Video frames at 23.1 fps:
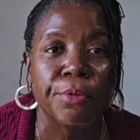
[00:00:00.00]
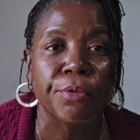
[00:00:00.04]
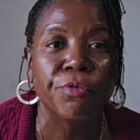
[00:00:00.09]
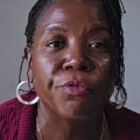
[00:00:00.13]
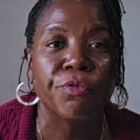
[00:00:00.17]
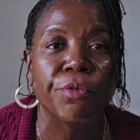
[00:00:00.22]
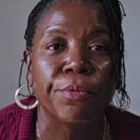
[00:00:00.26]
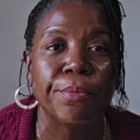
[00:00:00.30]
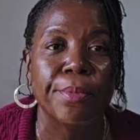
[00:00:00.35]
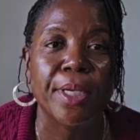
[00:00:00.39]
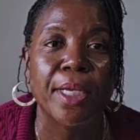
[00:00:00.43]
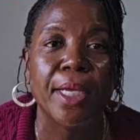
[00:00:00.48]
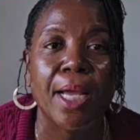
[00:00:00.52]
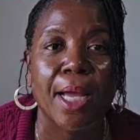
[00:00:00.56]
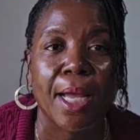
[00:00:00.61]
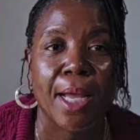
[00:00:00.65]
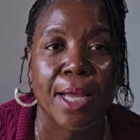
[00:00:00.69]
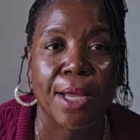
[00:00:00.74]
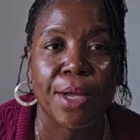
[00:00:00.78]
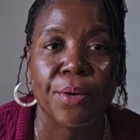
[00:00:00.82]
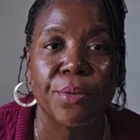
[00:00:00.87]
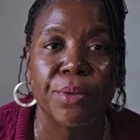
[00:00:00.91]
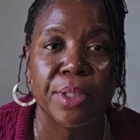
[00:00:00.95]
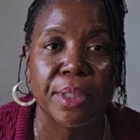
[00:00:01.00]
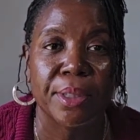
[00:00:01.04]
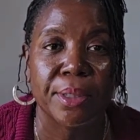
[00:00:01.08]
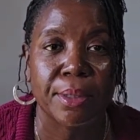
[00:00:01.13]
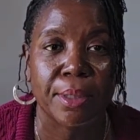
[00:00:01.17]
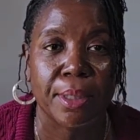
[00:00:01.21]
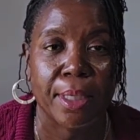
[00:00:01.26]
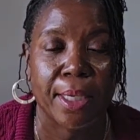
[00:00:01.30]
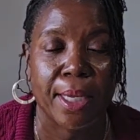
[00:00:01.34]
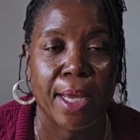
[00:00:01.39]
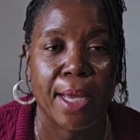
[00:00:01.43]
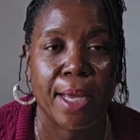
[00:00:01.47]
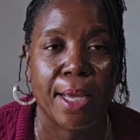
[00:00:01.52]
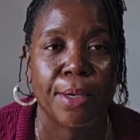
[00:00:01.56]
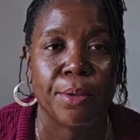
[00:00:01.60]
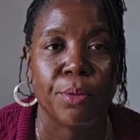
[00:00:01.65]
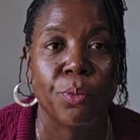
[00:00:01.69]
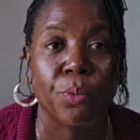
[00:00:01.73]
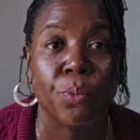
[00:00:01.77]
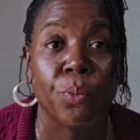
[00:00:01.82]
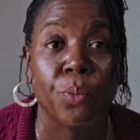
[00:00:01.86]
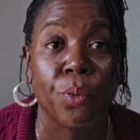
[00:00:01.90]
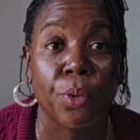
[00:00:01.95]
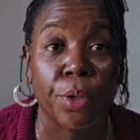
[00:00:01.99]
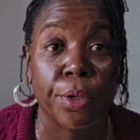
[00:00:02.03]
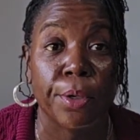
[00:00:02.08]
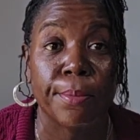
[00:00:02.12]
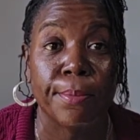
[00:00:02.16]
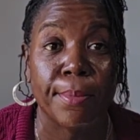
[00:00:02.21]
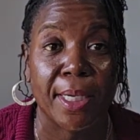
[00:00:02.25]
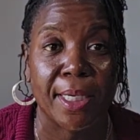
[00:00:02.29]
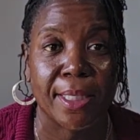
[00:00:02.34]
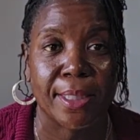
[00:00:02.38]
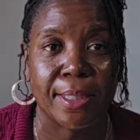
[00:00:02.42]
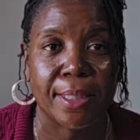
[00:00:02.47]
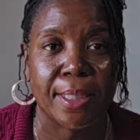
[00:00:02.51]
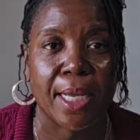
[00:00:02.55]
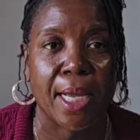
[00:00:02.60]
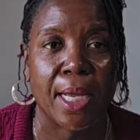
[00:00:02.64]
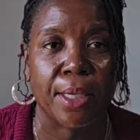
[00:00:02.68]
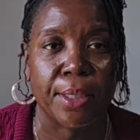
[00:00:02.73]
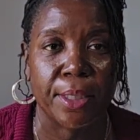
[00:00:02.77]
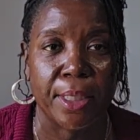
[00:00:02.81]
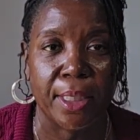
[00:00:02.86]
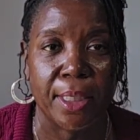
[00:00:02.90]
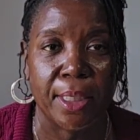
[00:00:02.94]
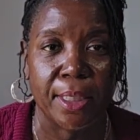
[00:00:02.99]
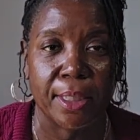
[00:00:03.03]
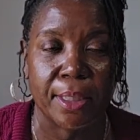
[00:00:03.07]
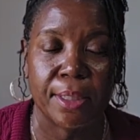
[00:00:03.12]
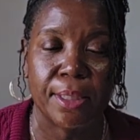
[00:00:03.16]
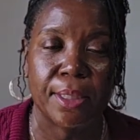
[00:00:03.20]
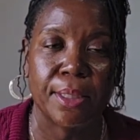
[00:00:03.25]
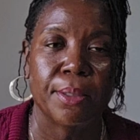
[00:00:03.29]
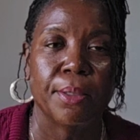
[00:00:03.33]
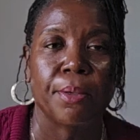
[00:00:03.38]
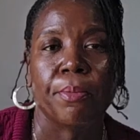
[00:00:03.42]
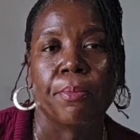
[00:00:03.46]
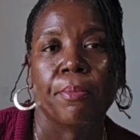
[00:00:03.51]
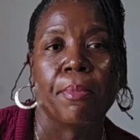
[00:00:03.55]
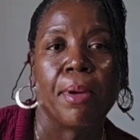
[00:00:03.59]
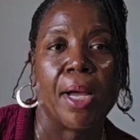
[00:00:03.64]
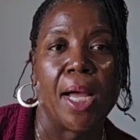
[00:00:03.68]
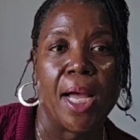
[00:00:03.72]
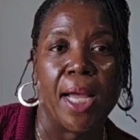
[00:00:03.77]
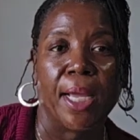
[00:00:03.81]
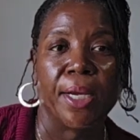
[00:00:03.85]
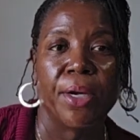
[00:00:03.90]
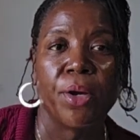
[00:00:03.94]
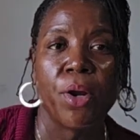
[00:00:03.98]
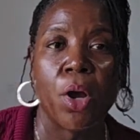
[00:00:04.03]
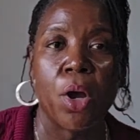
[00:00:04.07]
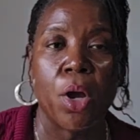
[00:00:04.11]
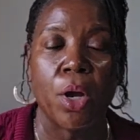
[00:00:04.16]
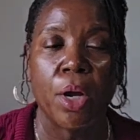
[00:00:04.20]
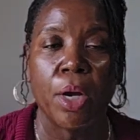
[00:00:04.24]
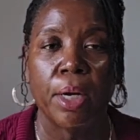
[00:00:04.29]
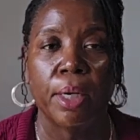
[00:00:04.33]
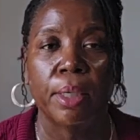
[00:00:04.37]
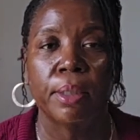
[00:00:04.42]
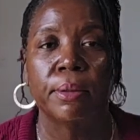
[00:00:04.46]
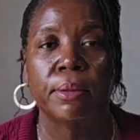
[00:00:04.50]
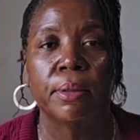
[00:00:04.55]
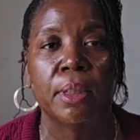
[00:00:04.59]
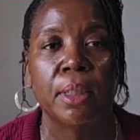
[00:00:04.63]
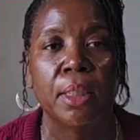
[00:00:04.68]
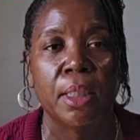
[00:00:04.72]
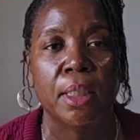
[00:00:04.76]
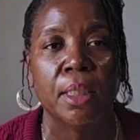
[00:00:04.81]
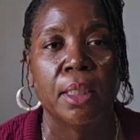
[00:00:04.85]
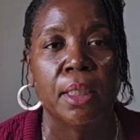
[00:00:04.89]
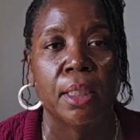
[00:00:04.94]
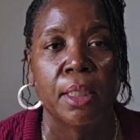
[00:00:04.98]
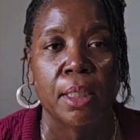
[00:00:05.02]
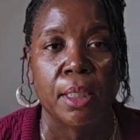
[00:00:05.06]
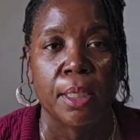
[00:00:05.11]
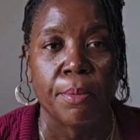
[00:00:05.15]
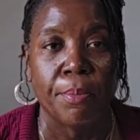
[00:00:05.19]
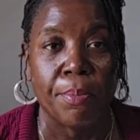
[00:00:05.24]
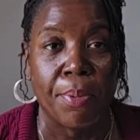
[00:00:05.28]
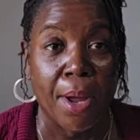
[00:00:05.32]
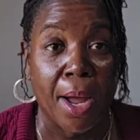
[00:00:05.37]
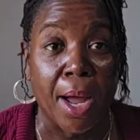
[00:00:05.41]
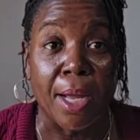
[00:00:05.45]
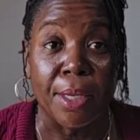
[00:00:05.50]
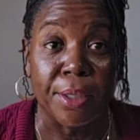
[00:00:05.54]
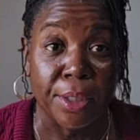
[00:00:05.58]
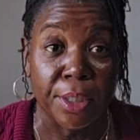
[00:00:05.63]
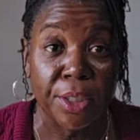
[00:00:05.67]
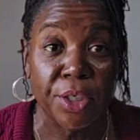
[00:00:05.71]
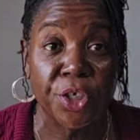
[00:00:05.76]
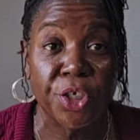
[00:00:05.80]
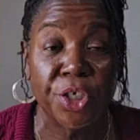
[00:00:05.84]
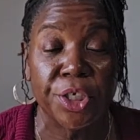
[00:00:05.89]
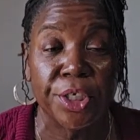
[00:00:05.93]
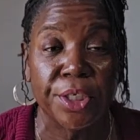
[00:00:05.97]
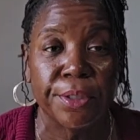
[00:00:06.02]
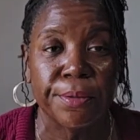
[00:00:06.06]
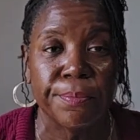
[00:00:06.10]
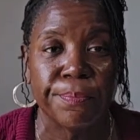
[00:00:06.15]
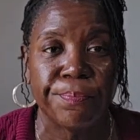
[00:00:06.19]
for me, I always look at what are my style edicts. Mine are polished.